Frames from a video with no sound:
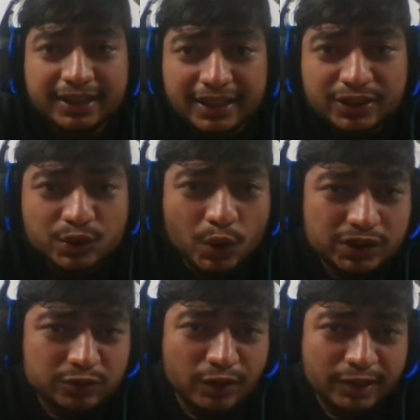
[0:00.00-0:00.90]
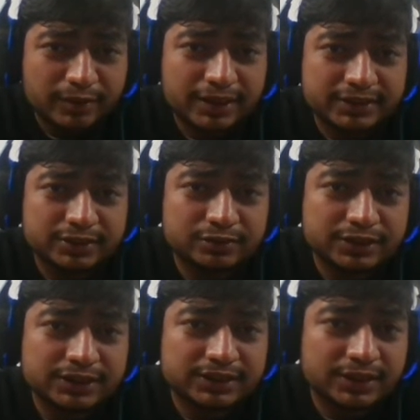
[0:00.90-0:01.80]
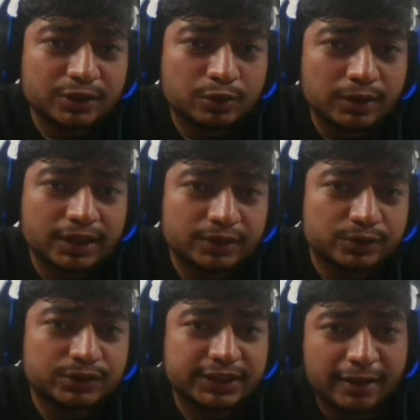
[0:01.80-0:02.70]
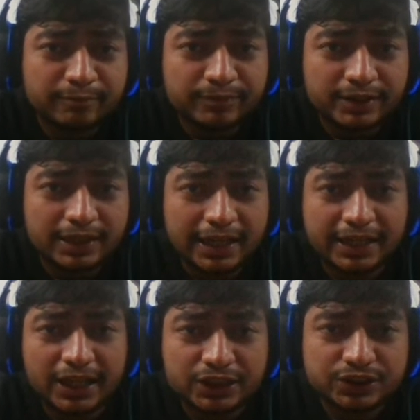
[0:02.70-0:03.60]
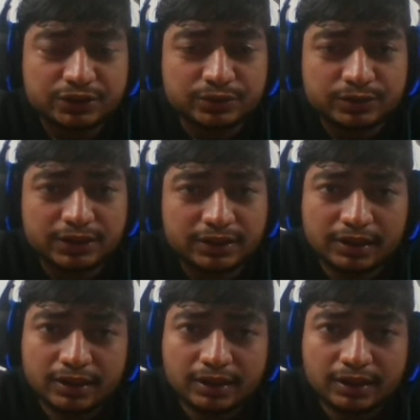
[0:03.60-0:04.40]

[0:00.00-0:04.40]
It costs 5 elixir, which is equivalent to champion like Archer Coin,